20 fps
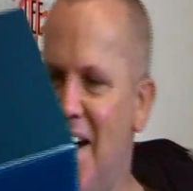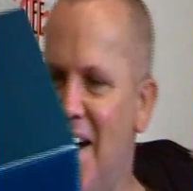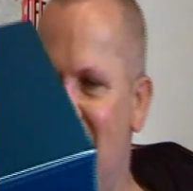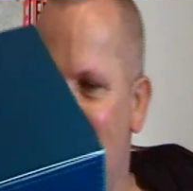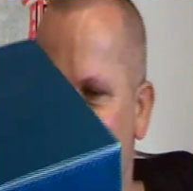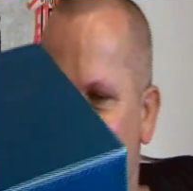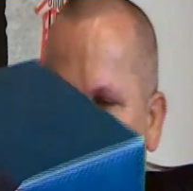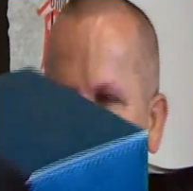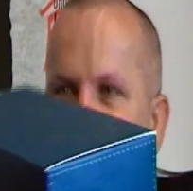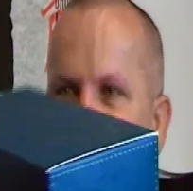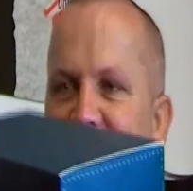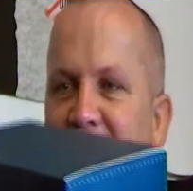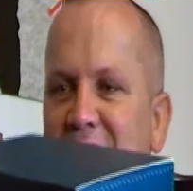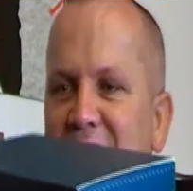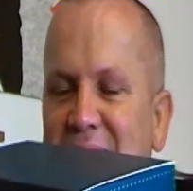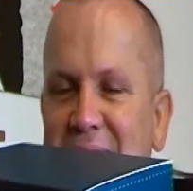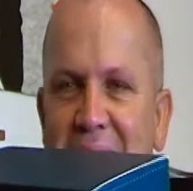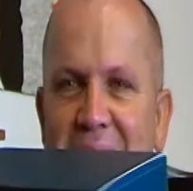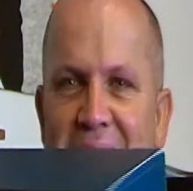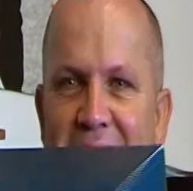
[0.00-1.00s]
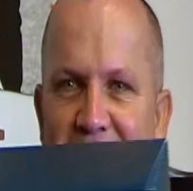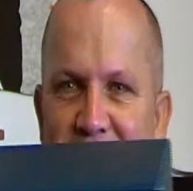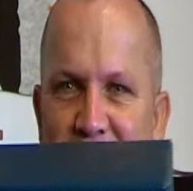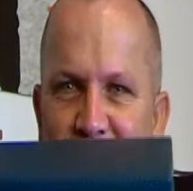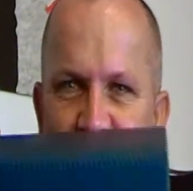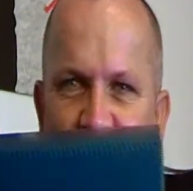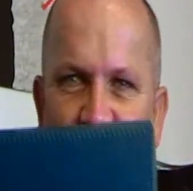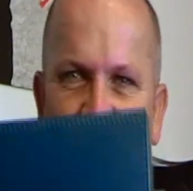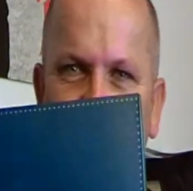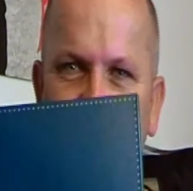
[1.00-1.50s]
I've never seen
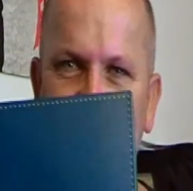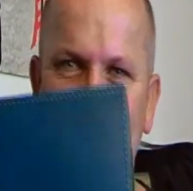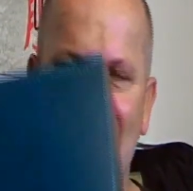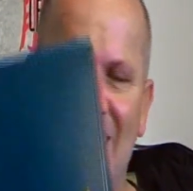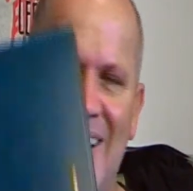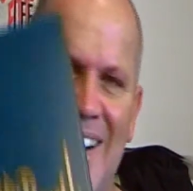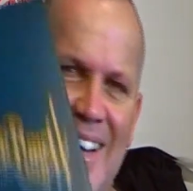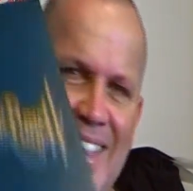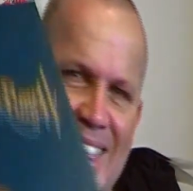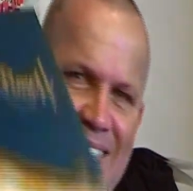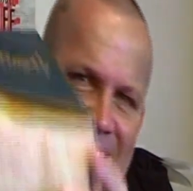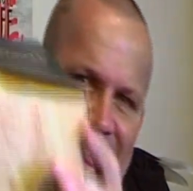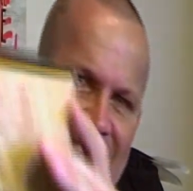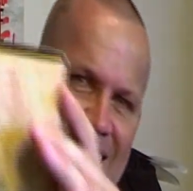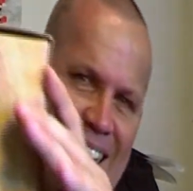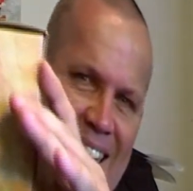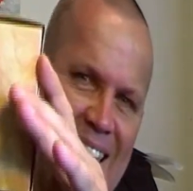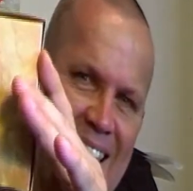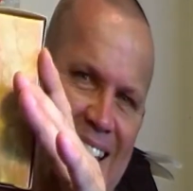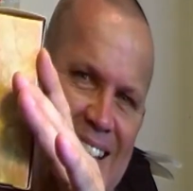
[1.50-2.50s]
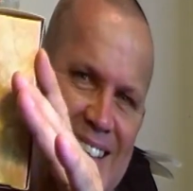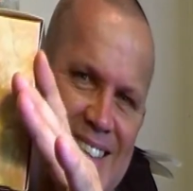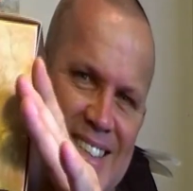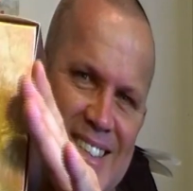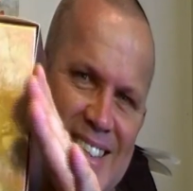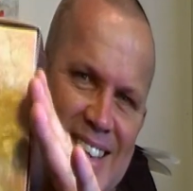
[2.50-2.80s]
a box like that